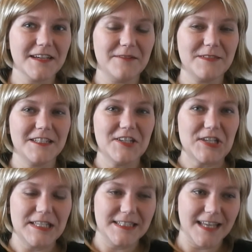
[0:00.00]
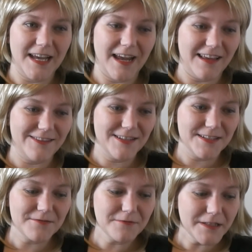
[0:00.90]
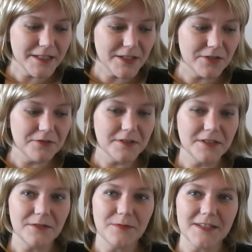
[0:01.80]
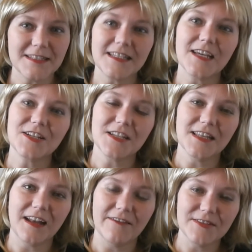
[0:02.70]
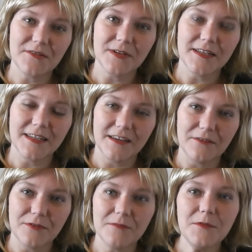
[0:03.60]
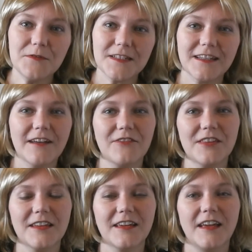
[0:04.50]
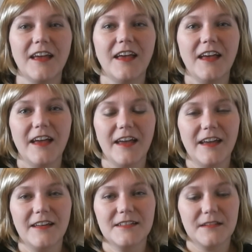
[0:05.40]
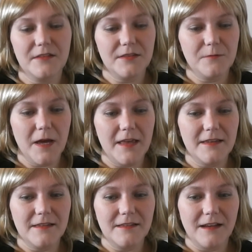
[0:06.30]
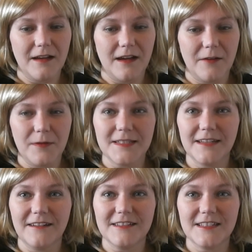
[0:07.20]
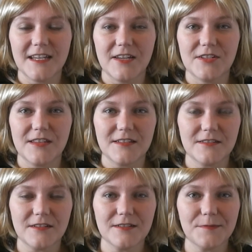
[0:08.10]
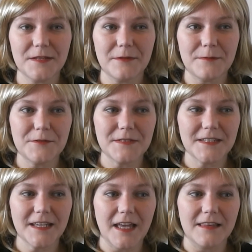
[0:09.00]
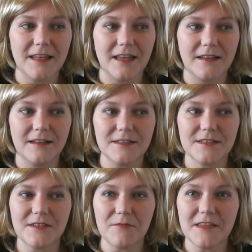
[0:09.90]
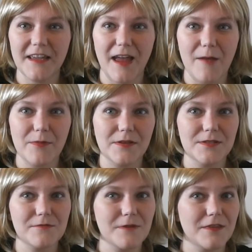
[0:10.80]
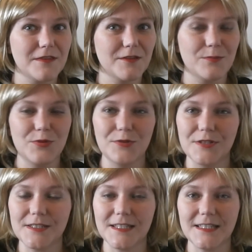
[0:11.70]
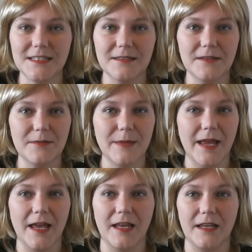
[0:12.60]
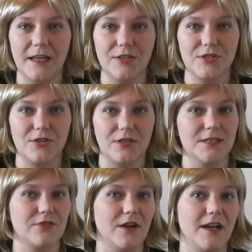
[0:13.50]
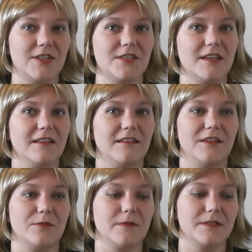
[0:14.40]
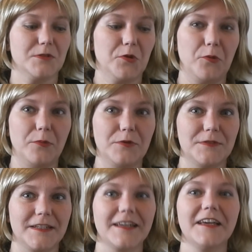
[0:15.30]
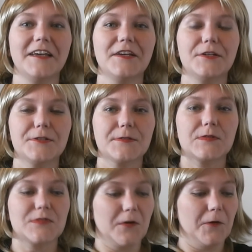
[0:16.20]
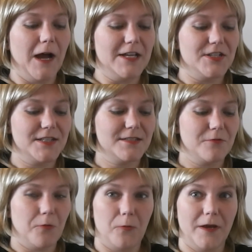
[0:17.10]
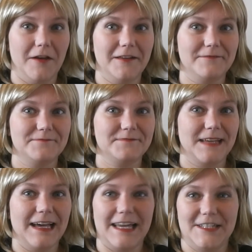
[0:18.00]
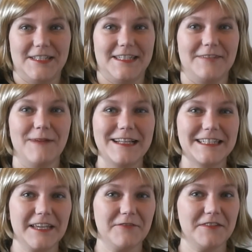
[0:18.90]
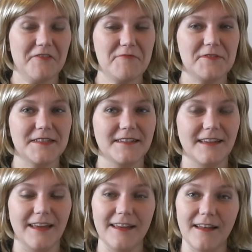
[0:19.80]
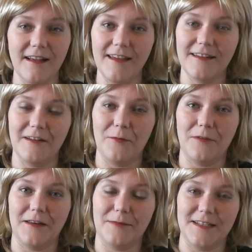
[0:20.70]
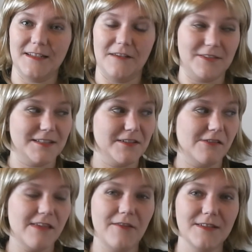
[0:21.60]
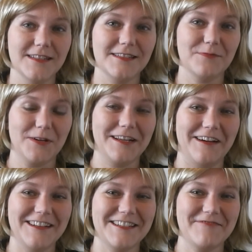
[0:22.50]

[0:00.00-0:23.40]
competitions, I had this really cute little presentation that I was going to give with music and everything. And when I went to get on stage, they started to play my music, and then something happened with the computer system and it just crashed and there was no music. So I just went on. I just did my skit with no music, and I ended up winning Best Novice, so that was a pretty awesome